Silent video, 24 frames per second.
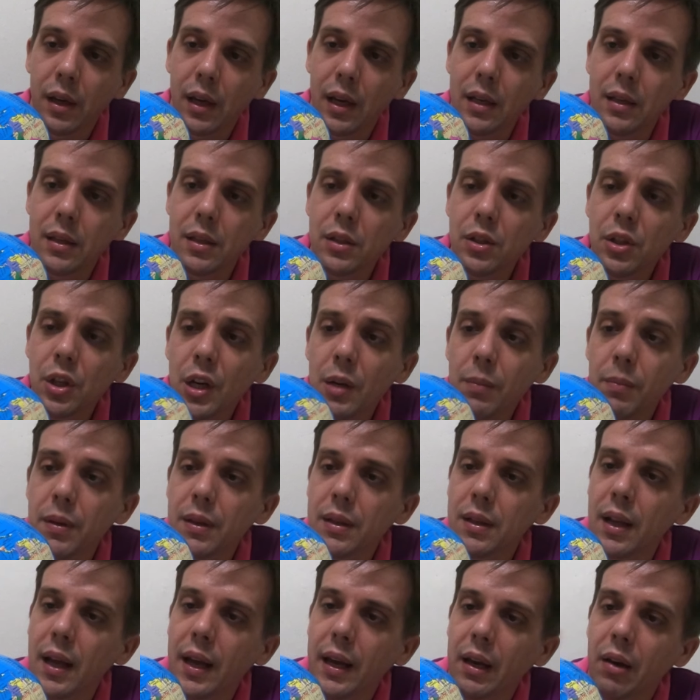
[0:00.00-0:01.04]
Its shape
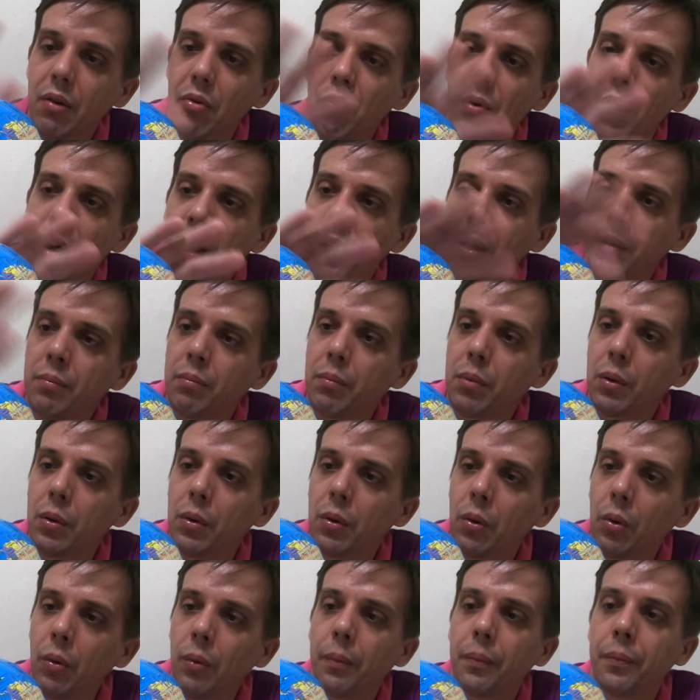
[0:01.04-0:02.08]
is like a round
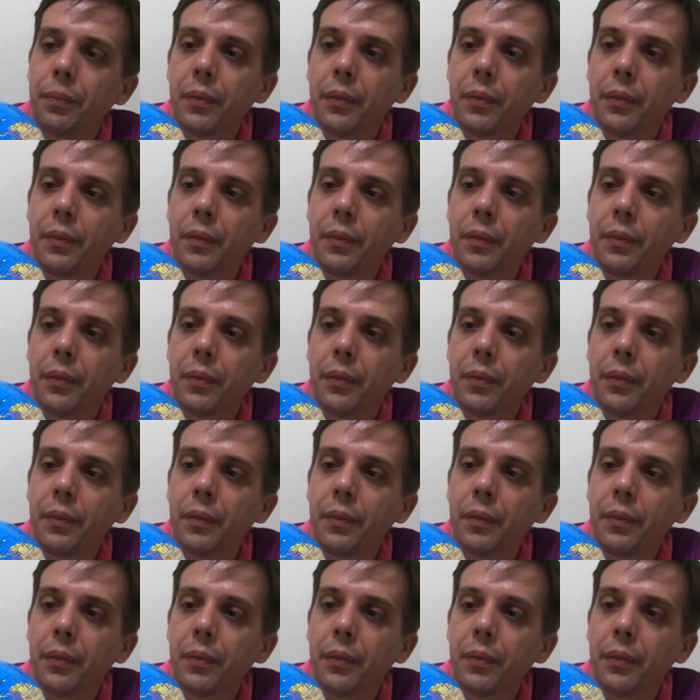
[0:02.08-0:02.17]
ball